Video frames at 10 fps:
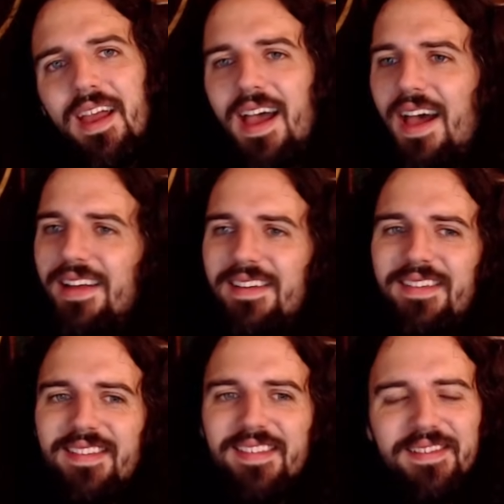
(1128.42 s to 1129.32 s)
I
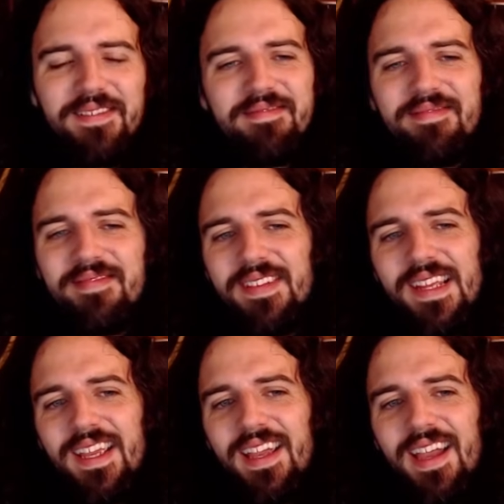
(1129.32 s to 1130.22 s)

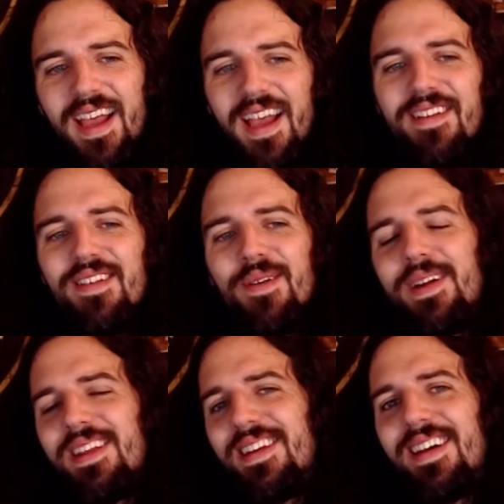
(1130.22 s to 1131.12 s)
don't know what
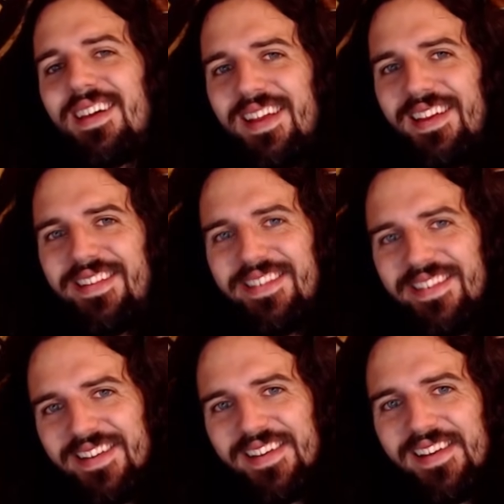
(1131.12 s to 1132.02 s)
he does.
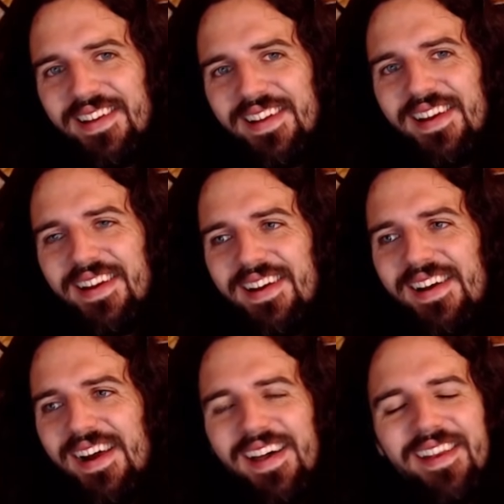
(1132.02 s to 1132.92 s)

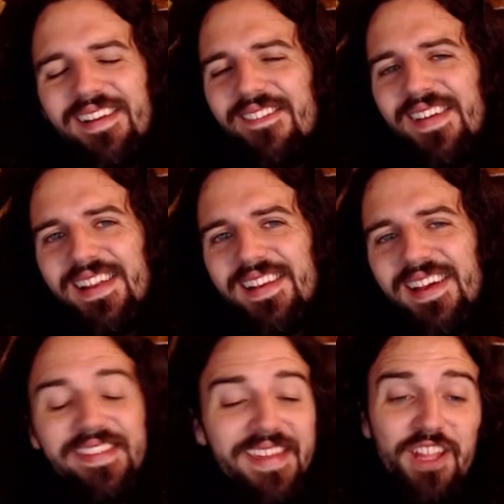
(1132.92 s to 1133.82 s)
I don't know what he
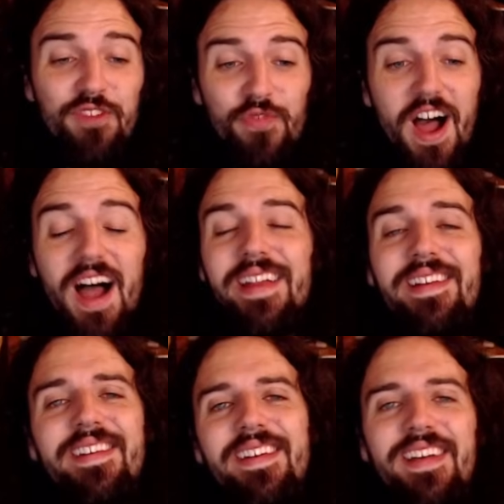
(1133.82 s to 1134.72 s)
does. It's
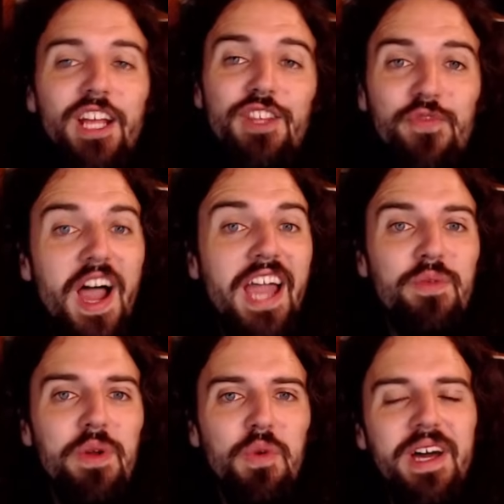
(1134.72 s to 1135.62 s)
fine. It's fine.
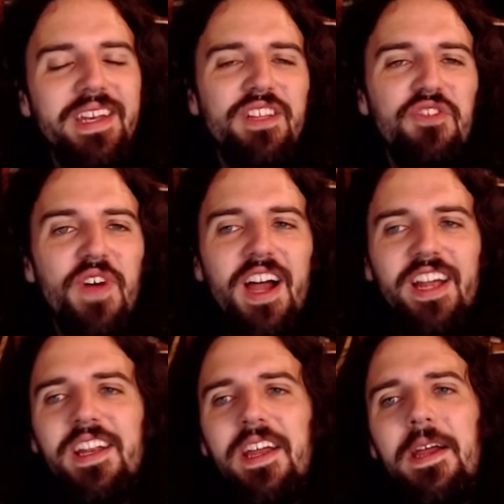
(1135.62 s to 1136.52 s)
We won. It's
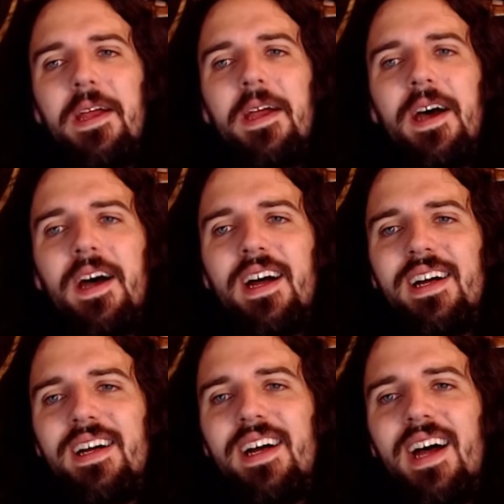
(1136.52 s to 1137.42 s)
fine.
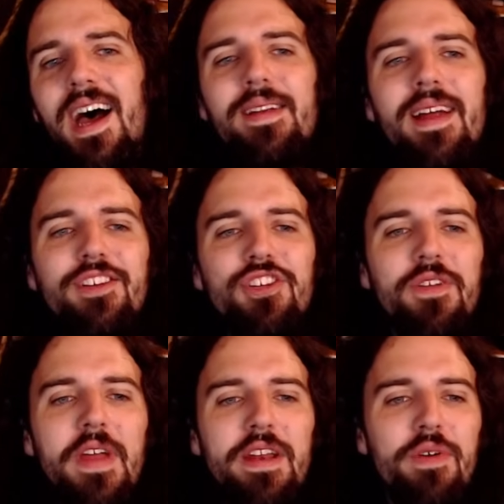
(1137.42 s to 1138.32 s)
I'm not sure
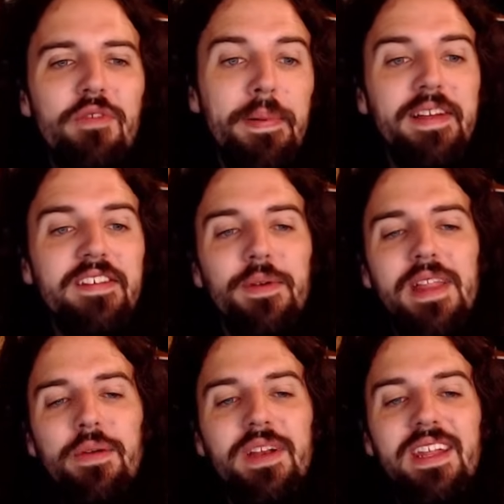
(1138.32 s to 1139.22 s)
if anyone replacing him with
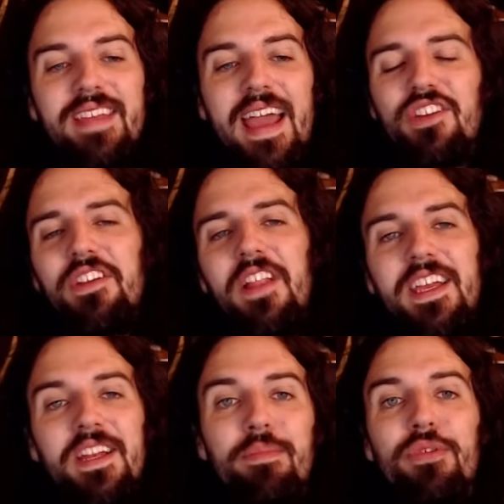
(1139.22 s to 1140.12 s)
anyone is actually like
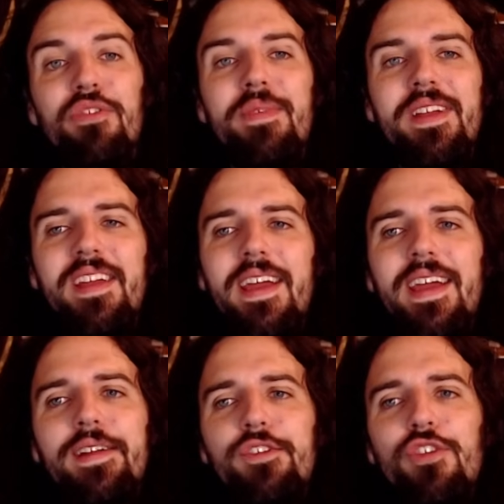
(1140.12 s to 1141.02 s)
an improvement.
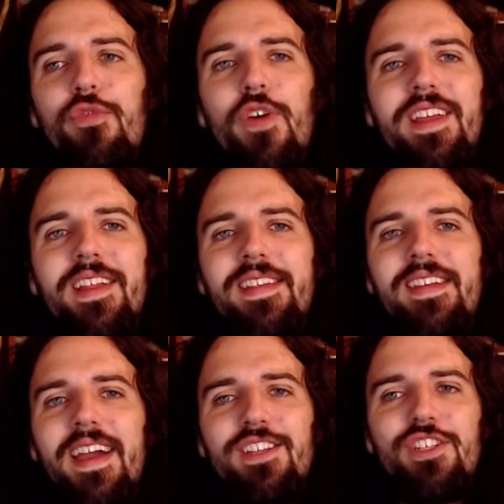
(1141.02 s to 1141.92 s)
It's just funny that this
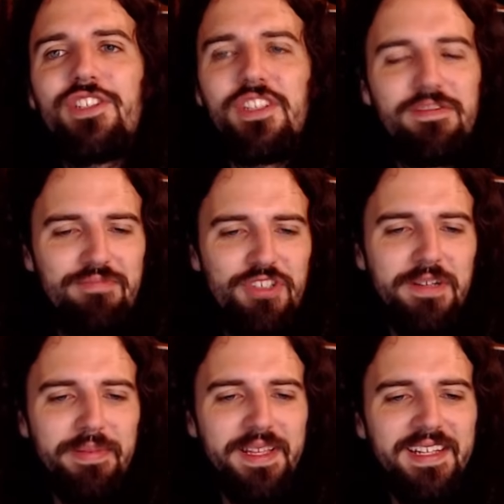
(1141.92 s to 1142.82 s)
guy just
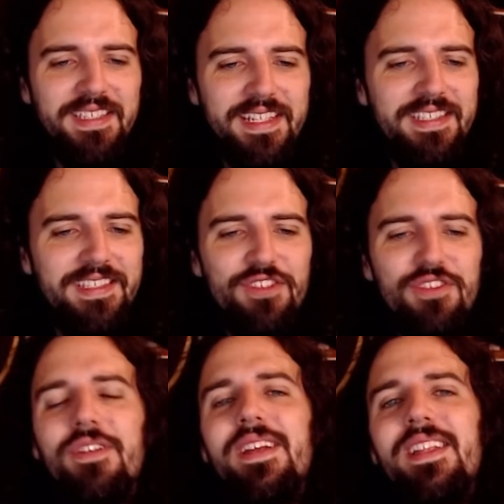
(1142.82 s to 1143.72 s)
simply exists
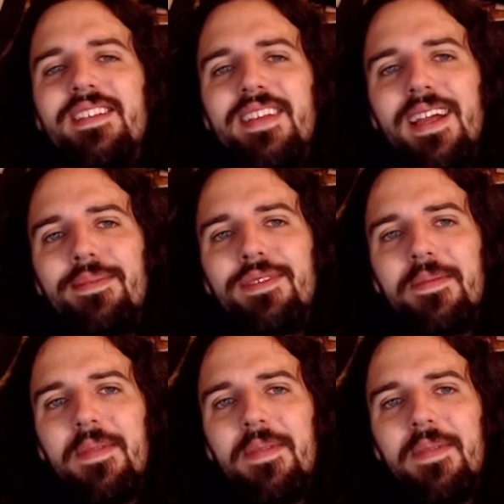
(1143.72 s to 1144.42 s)
during these games.